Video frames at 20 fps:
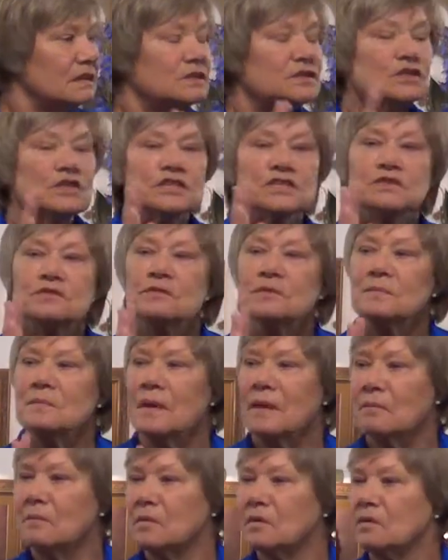Just
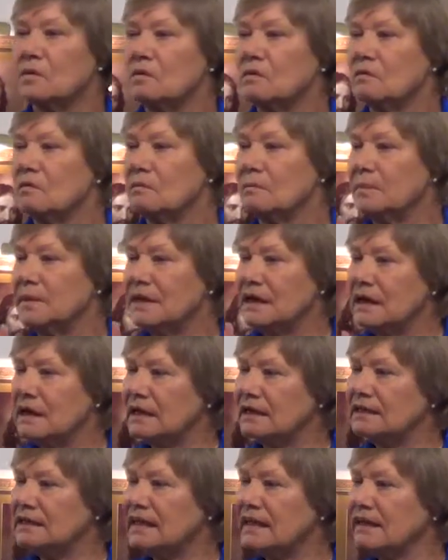remember,
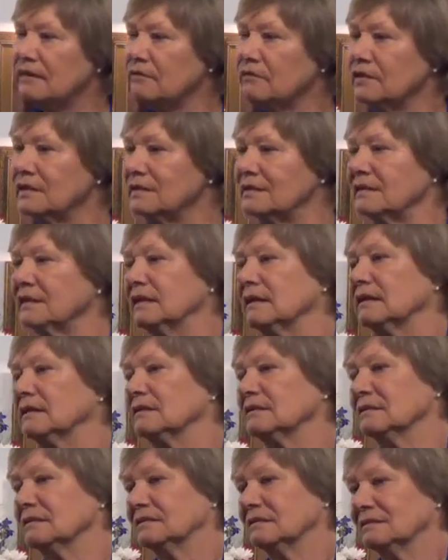behind
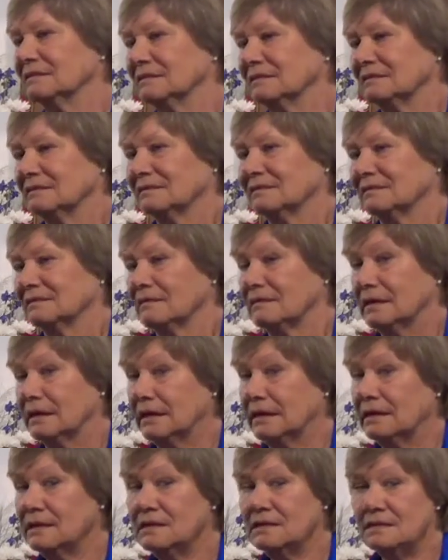everything, the
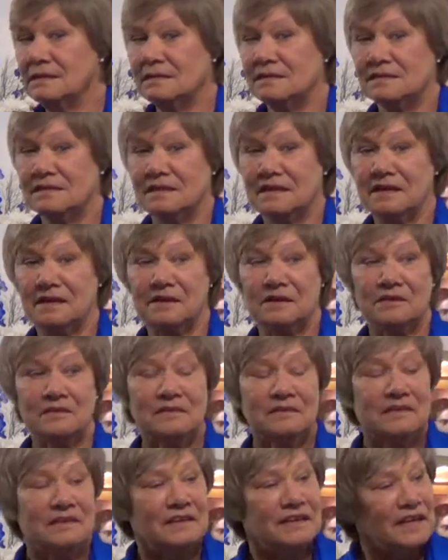hint is there,
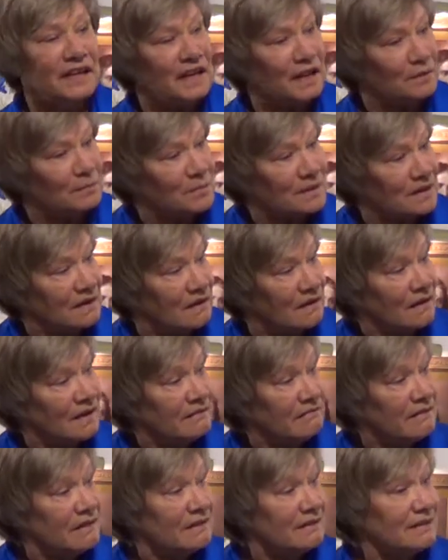and
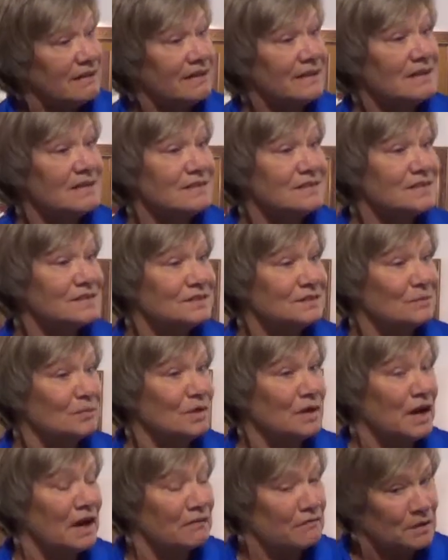behind that hint,
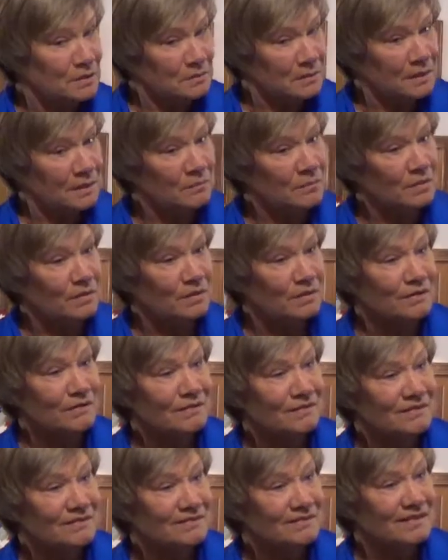when I
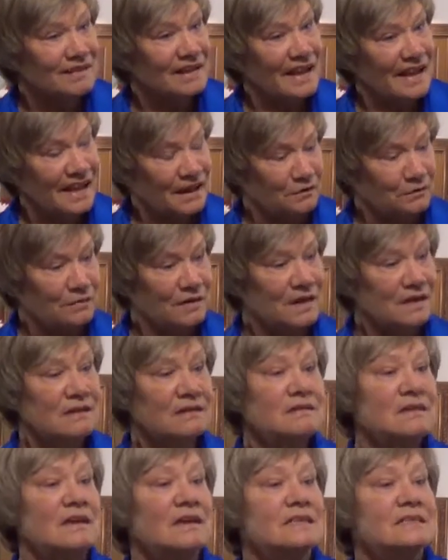remember and
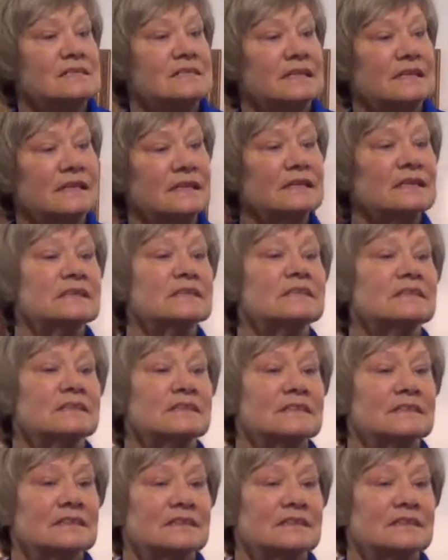recognize the hint,